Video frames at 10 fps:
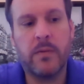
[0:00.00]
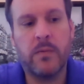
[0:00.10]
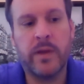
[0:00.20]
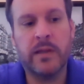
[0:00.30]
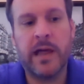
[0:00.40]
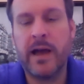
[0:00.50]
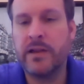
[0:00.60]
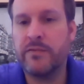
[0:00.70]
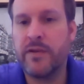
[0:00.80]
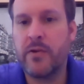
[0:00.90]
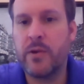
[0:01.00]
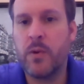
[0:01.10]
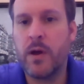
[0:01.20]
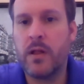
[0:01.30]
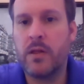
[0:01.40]
We aligned very
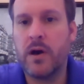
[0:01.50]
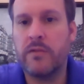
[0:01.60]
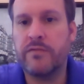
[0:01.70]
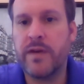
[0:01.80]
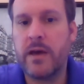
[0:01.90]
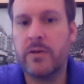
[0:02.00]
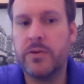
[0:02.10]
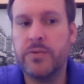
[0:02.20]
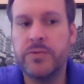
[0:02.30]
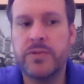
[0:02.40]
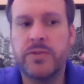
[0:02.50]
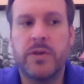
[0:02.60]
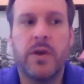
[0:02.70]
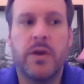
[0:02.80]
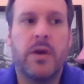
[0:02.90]
well on values
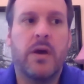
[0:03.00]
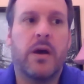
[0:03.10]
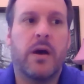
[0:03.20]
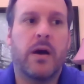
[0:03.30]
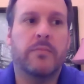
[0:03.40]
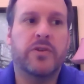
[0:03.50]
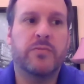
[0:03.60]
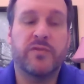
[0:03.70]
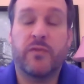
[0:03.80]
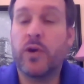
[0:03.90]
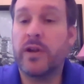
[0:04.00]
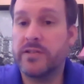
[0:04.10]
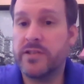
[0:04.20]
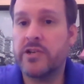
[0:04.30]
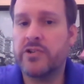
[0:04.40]
in terms of
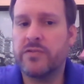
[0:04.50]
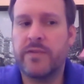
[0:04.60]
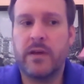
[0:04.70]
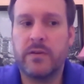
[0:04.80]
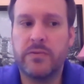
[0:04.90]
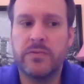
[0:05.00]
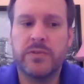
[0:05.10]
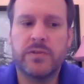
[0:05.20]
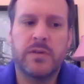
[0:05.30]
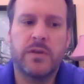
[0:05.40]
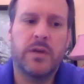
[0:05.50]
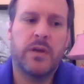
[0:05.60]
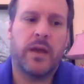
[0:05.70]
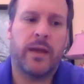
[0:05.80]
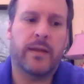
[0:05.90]
organizational values
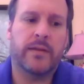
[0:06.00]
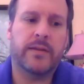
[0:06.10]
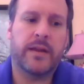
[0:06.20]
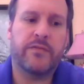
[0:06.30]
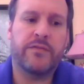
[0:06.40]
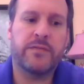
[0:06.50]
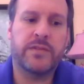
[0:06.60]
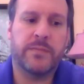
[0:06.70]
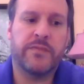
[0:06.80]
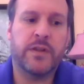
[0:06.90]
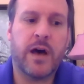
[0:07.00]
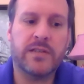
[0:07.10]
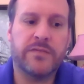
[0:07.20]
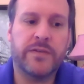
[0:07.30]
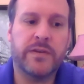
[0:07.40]
and kind of some
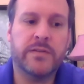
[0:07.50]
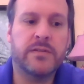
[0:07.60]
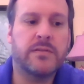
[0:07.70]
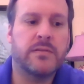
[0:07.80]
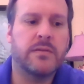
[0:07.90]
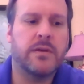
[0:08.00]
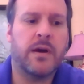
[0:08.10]
philosophies.